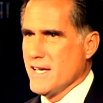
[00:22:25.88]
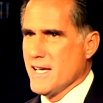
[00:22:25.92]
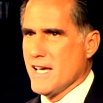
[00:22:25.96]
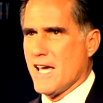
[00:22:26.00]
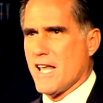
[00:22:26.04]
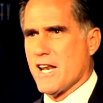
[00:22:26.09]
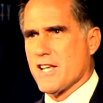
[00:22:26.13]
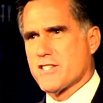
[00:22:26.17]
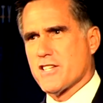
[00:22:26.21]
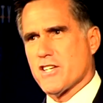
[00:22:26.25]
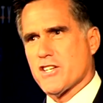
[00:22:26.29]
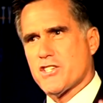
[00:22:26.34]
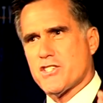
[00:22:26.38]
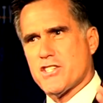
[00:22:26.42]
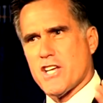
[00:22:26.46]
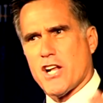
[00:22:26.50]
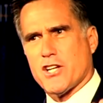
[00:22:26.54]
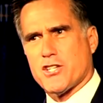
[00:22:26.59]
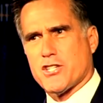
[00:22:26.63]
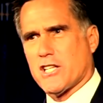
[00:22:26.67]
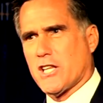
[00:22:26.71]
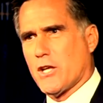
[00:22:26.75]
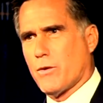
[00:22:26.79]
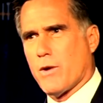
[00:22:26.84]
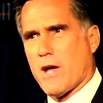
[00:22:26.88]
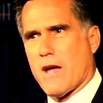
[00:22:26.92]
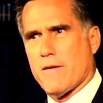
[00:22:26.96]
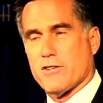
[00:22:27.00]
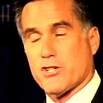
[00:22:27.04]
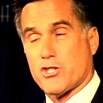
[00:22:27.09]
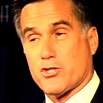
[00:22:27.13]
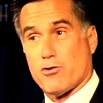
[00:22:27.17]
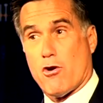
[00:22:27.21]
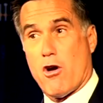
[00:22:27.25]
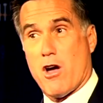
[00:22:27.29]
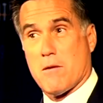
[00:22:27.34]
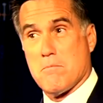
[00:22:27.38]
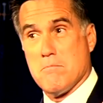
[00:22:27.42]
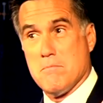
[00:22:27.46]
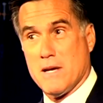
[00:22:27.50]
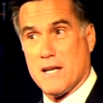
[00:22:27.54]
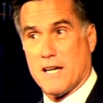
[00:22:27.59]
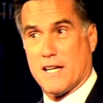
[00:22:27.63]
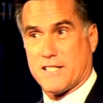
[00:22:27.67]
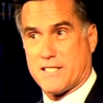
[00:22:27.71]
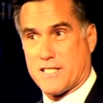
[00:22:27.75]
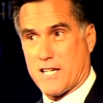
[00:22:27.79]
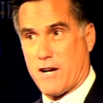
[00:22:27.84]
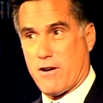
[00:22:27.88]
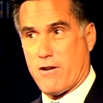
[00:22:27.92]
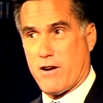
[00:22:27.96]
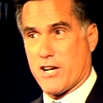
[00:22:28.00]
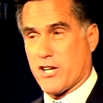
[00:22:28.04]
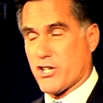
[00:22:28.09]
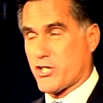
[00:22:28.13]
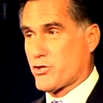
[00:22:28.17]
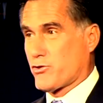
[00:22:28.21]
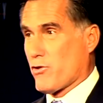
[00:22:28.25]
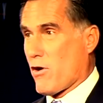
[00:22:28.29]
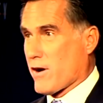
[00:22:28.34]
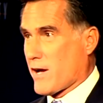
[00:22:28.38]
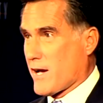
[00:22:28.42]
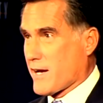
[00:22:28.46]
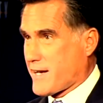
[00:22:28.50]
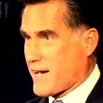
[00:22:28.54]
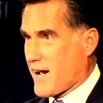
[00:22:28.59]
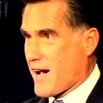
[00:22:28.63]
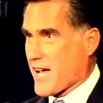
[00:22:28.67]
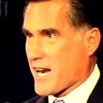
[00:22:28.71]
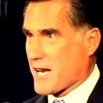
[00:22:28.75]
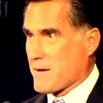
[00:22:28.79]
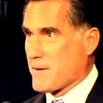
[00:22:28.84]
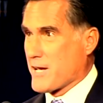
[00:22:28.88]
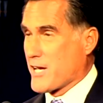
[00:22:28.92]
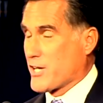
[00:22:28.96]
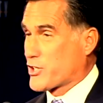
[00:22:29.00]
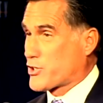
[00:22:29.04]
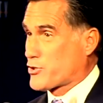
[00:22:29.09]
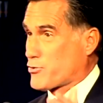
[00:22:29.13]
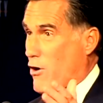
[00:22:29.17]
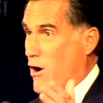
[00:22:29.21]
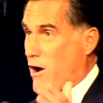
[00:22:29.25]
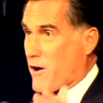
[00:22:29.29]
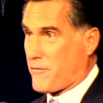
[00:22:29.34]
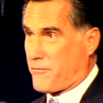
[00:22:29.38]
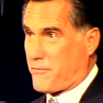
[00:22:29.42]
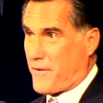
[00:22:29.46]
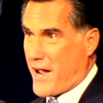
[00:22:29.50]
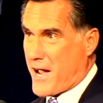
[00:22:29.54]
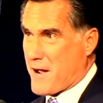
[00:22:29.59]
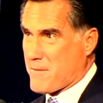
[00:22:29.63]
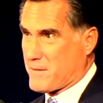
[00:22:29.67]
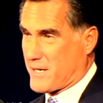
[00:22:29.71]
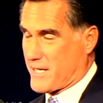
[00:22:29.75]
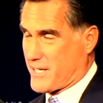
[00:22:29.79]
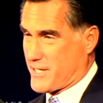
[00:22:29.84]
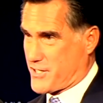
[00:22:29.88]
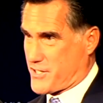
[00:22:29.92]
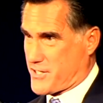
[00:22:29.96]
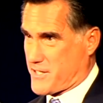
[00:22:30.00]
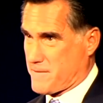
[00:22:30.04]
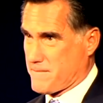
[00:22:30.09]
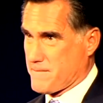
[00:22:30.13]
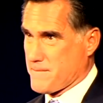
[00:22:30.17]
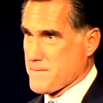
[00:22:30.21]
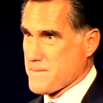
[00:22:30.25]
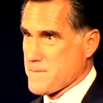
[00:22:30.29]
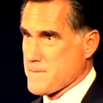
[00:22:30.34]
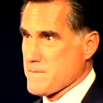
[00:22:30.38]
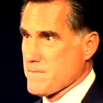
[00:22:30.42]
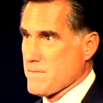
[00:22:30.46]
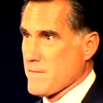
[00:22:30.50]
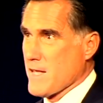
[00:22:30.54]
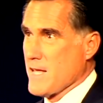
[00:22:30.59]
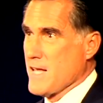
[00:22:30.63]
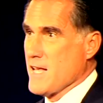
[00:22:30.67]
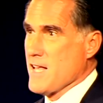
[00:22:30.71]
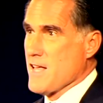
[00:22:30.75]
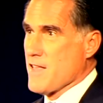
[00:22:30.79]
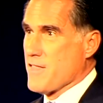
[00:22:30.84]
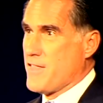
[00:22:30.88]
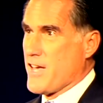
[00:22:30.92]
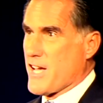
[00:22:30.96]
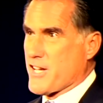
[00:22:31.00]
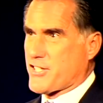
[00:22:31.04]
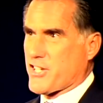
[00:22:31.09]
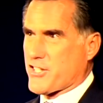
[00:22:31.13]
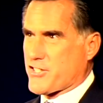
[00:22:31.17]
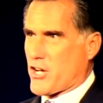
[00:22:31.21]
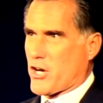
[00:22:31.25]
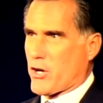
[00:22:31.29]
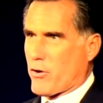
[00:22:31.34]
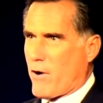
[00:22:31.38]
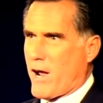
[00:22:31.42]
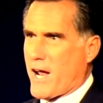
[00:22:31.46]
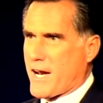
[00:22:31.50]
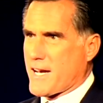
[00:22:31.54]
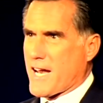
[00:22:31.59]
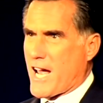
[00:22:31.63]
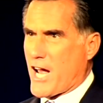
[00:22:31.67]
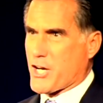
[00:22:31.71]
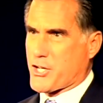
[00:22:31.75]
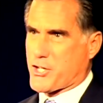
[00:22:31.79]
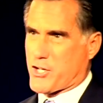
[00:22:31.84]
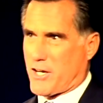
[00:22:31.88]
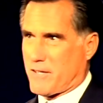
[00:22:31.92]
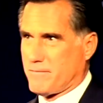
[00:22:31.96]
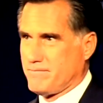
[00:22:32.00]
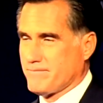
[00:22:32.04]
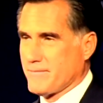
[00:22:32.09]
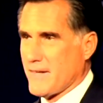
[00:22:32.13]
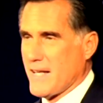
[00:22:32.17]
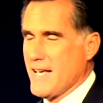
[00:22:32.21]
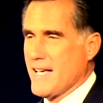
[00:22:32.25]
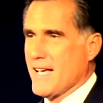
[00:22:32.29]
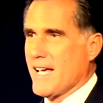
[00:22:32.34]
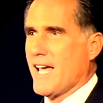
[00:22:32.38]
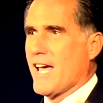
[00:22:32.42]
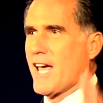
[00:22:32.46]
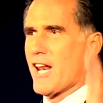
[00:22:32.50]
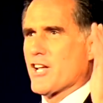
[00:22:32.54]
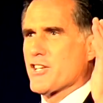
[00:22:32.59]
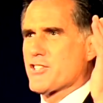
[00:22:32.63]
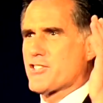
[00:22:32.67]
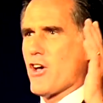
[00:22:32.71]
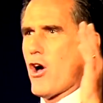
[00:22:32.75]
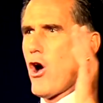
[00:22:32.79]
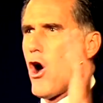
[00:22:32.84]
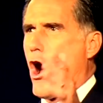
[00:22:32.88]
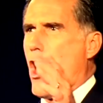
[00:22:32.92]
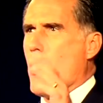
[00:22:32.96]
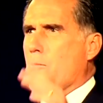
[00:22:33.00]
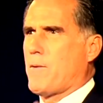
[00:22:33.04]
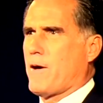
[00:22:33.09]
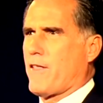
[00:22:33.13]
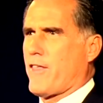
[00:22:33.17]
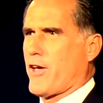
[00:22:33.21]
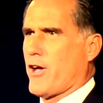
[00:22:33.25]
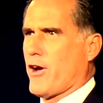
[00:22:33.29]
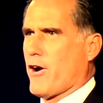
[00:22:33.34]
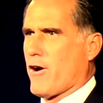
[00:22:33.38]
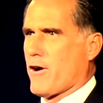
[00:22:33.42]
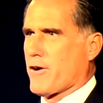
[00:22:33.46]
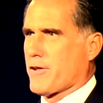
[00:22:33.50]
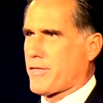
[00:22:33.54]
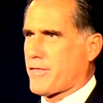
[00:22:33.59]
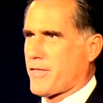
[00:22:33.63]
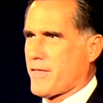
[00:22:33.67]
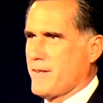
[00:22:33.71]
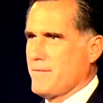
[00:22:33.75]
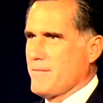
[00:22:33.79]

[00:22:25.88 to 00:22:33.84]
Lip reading: It is essential that we have a strong military and a strong economy and strong families. This is a great nation. It is the hope of the earth.